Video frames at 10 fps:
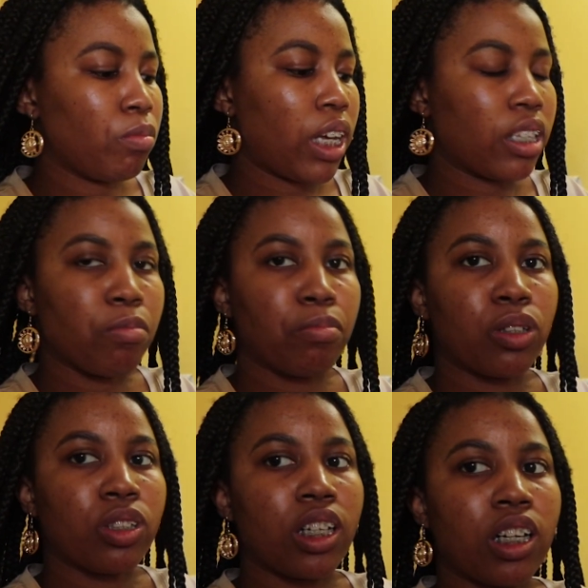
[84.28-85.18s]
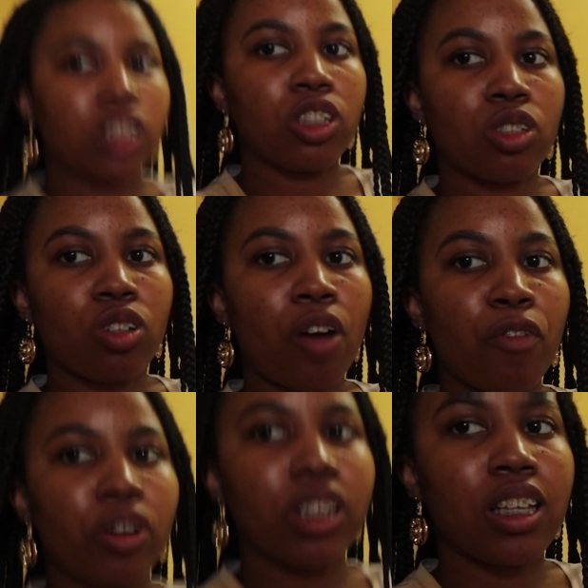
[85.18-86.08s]
like melted, and
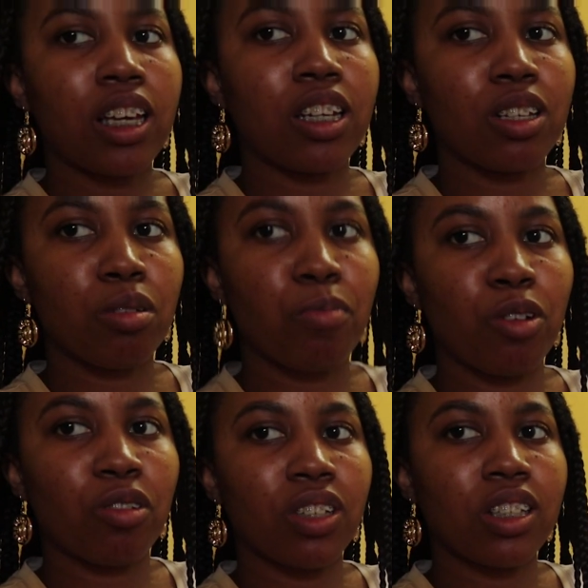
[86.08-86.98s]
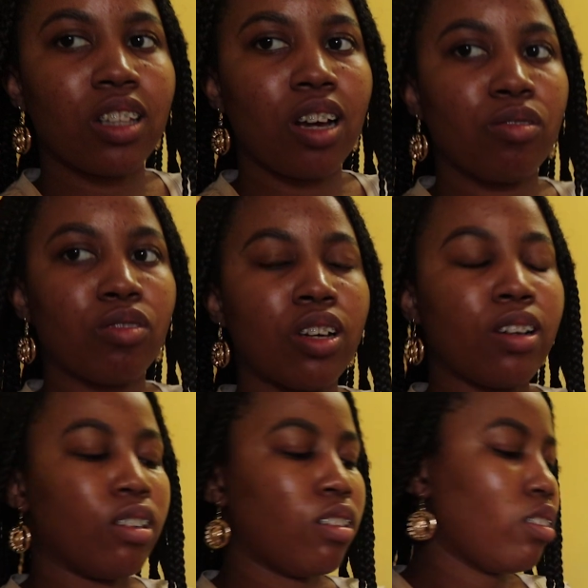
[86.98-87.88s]
I've already taken a spoon of this stuff.
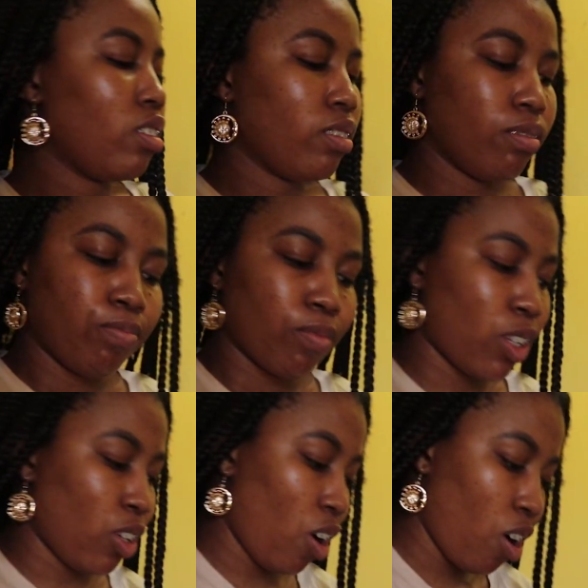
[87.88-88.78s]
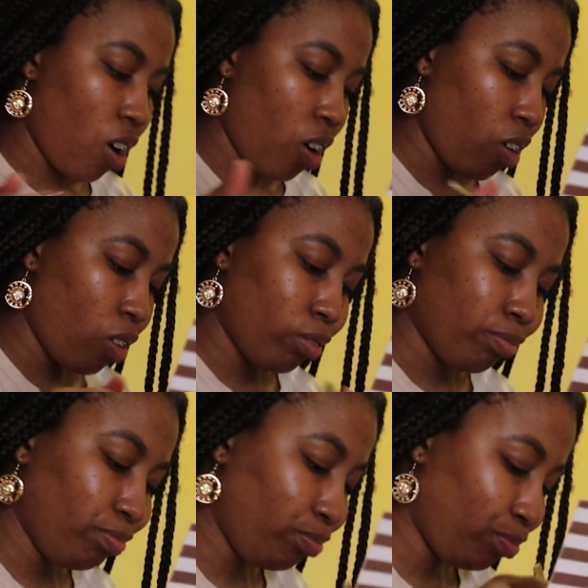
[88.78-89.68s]
Y'all,